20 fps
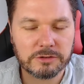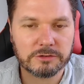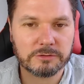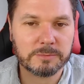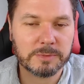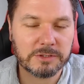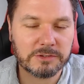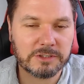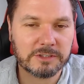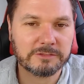
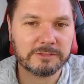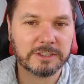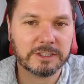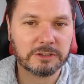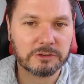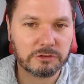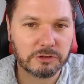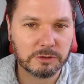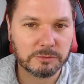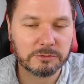specific
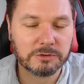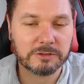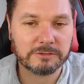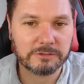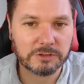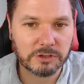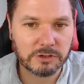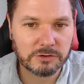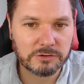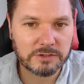groups of
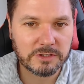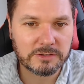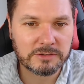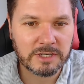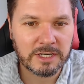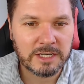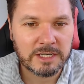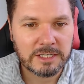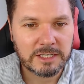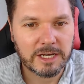users
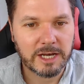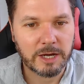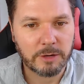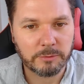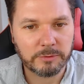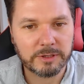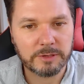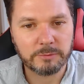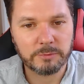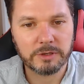
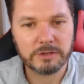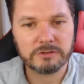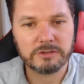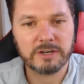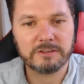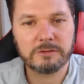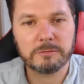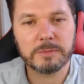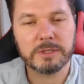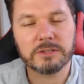within
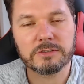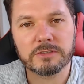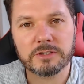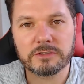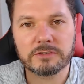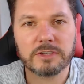OneDrive for Business.